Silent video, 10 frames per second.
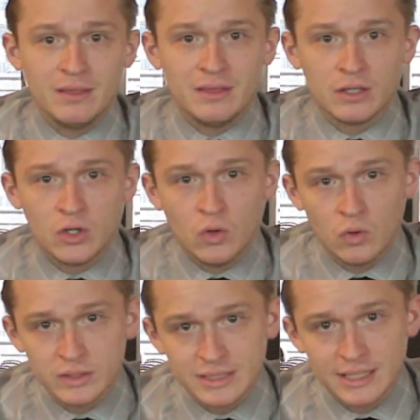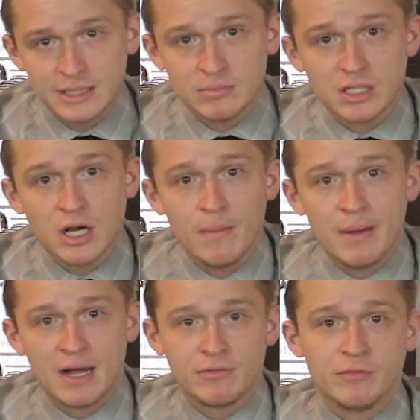the goal is to get them to come
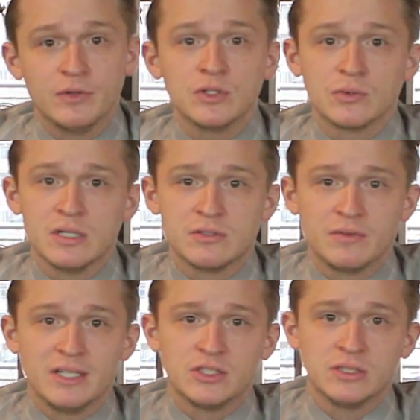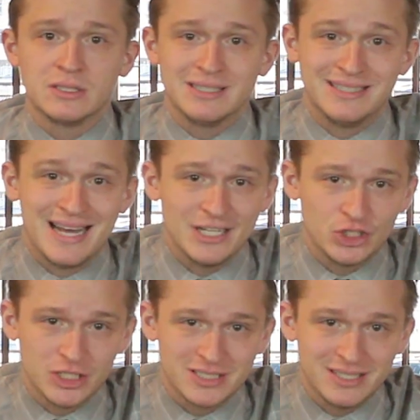back for future reservations, not
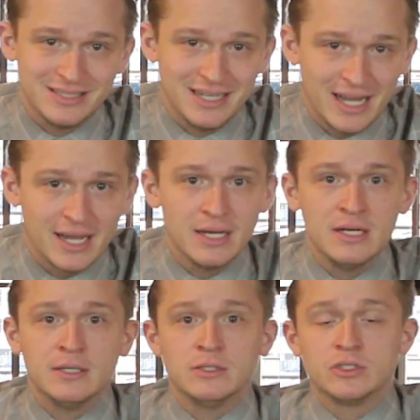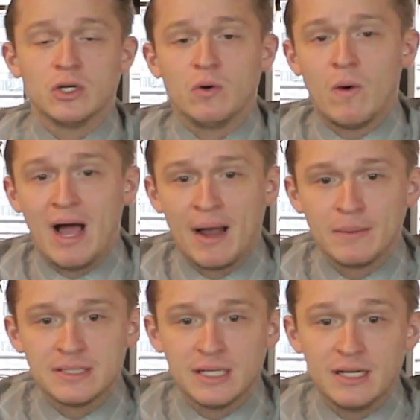just today. So I
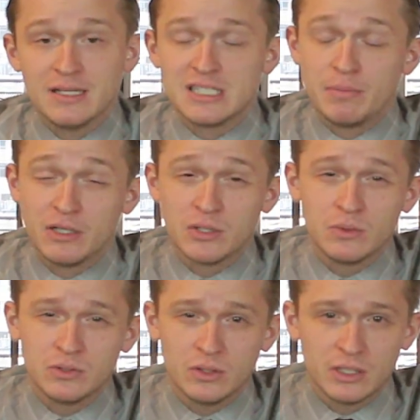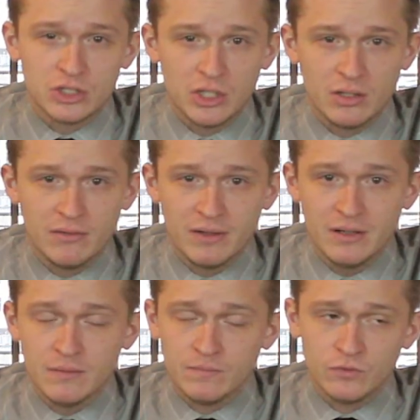would say, especially when doing a charity
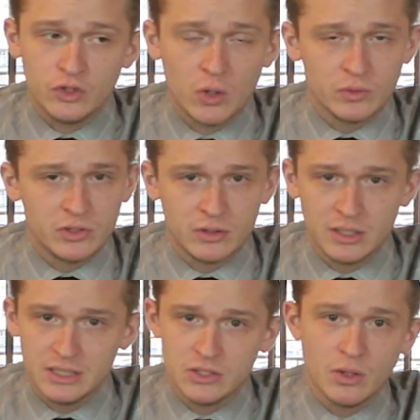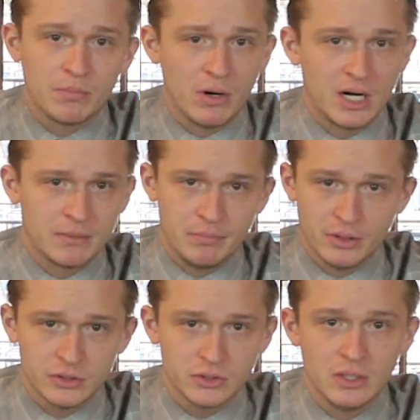event, don't turn it into a product
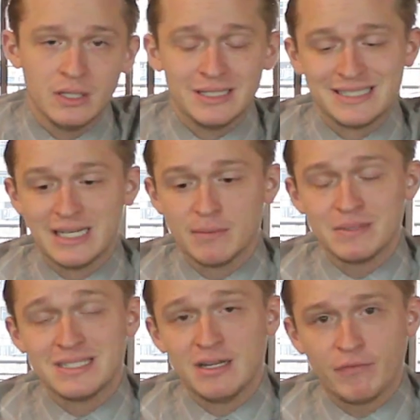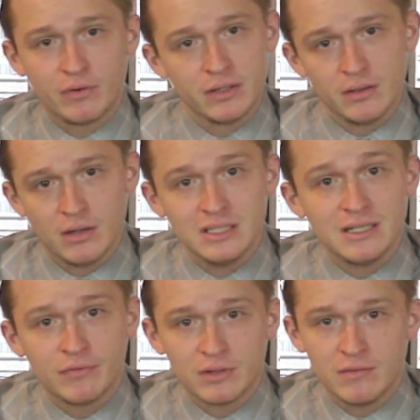push. Set up a different
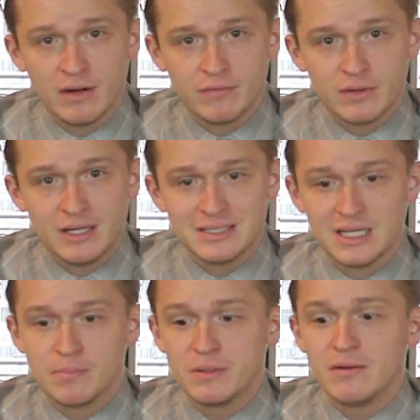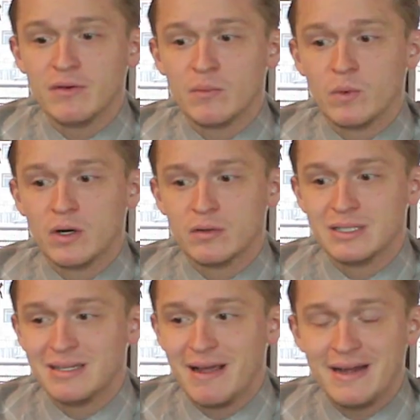event for that. Set up an event where the
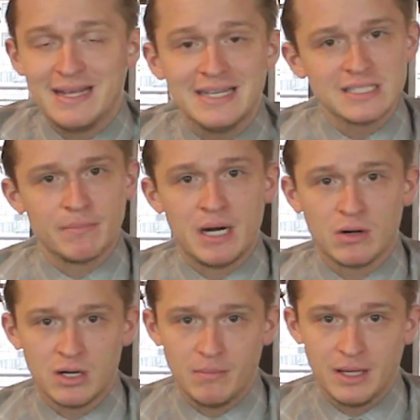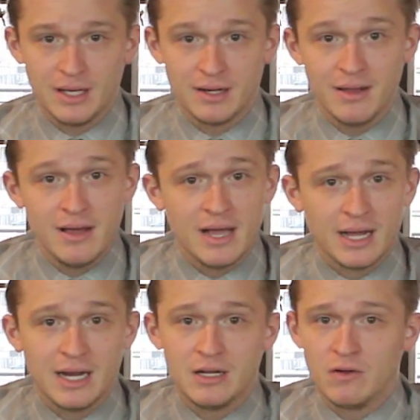night is about coming in and
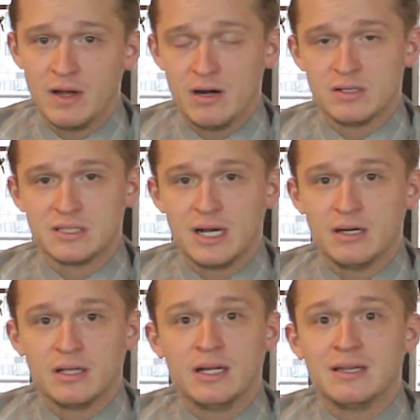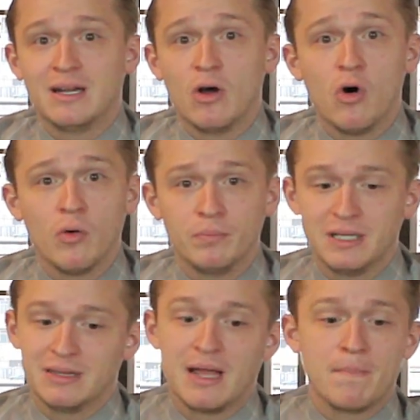getting your hair styled, and then hope
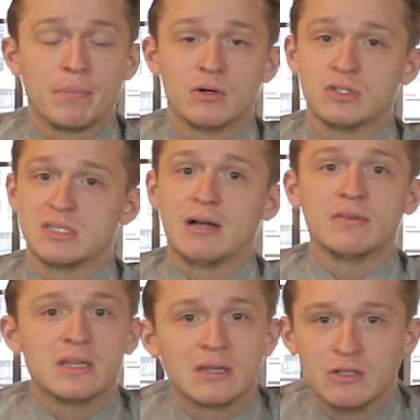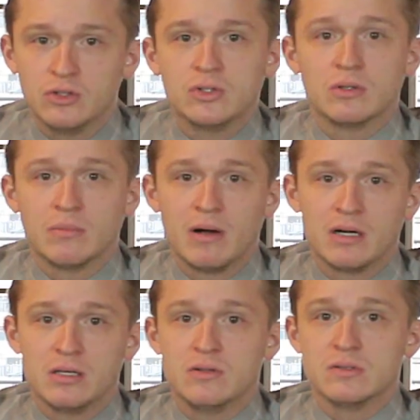that they purchase everything that you showed them how
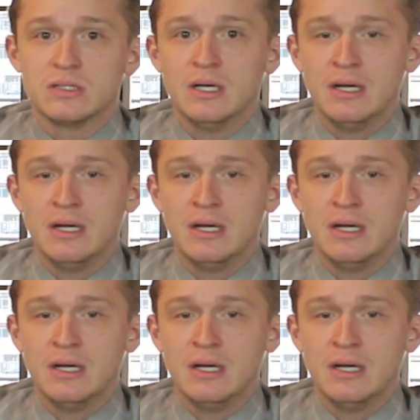to use.